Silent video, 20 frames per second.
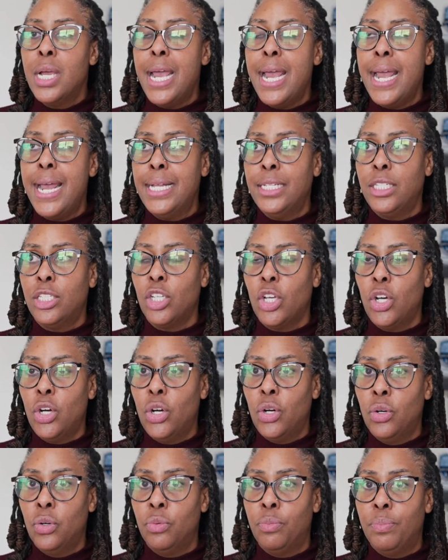And
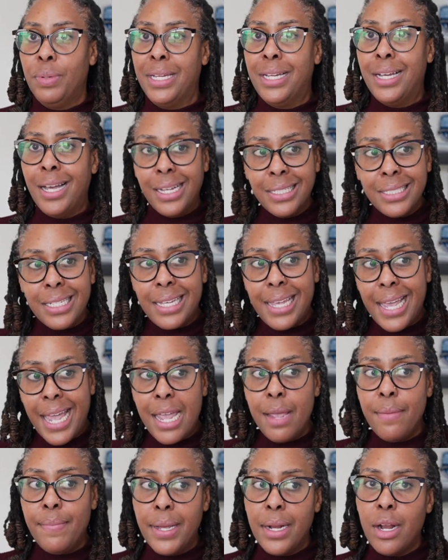so because it
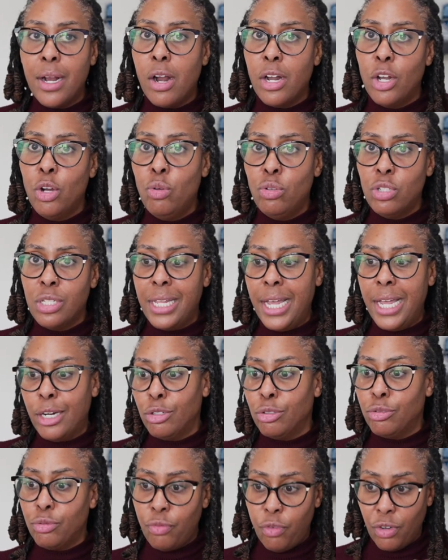came in our
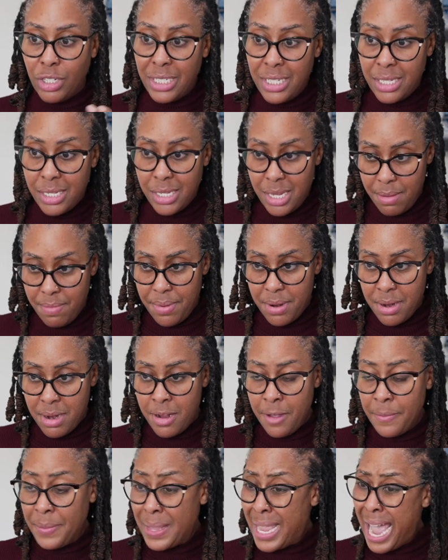newsletter for
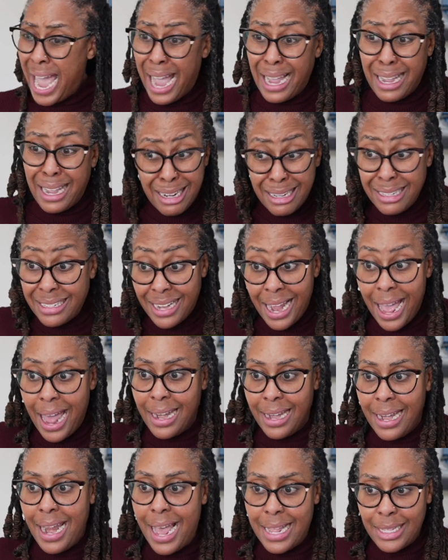December, I could
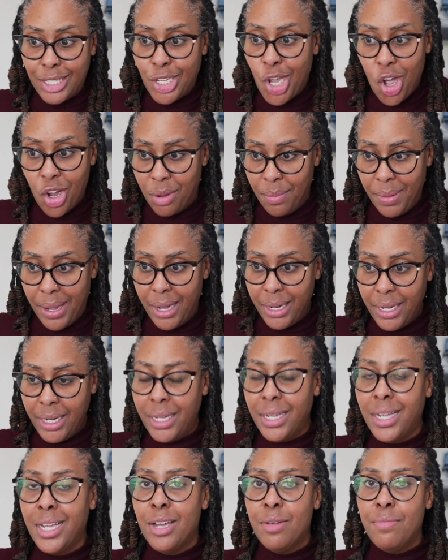not talk about
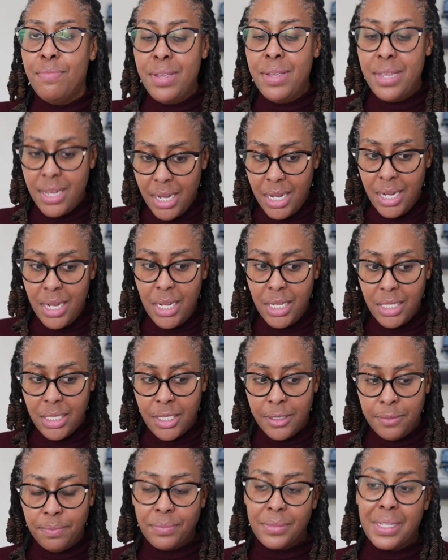it
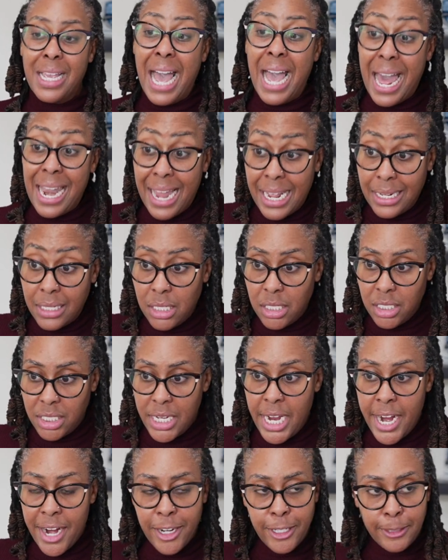because I like to
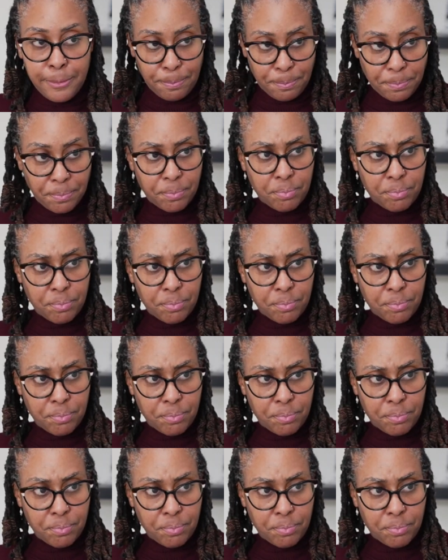share